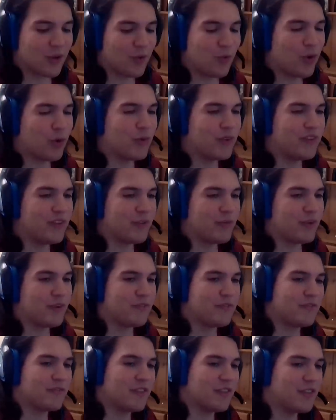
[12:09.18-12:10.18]
What we did
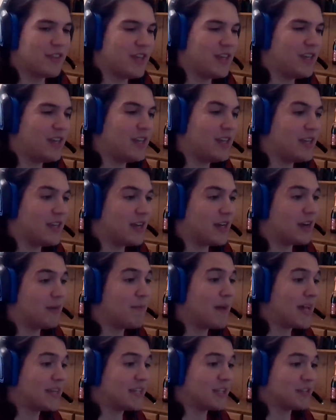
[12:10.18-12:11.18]
with the
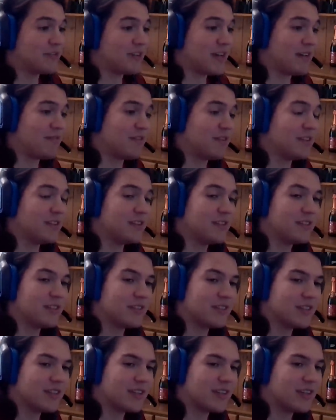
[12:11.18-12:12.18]
Mandate of Heaven
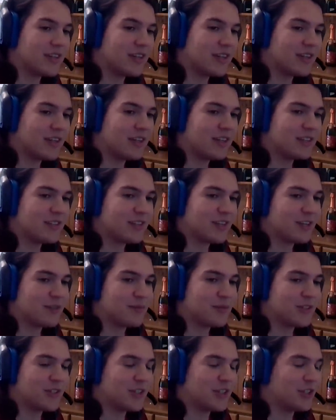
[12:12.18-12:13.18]
start
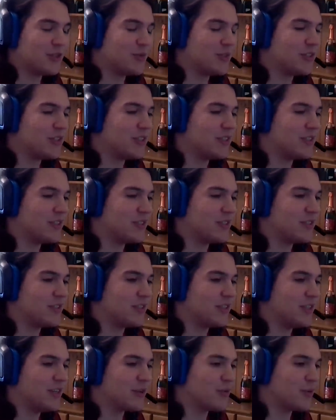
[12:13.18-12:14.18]
position, which is
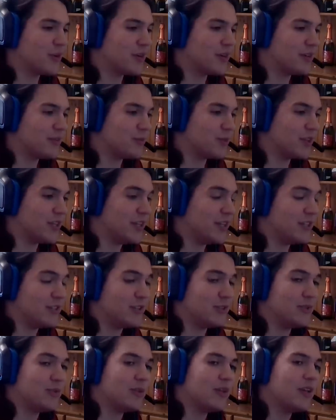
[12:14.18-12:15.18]
the year
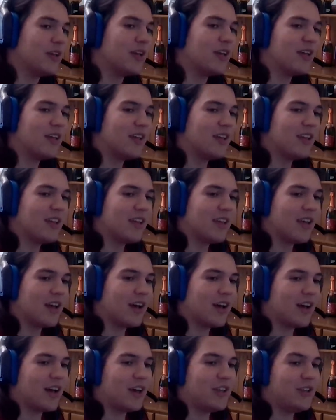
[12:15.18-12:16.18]
182,
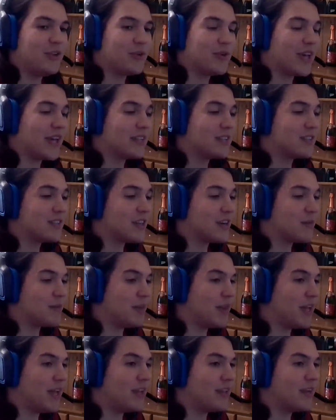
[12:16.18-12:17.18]
you can't start
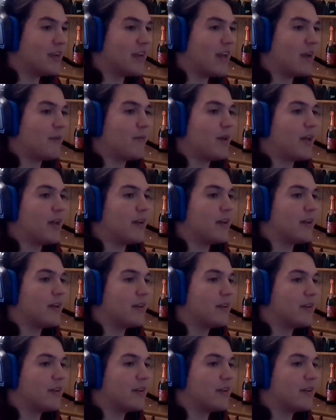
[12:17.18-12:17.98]
playing the Nanman,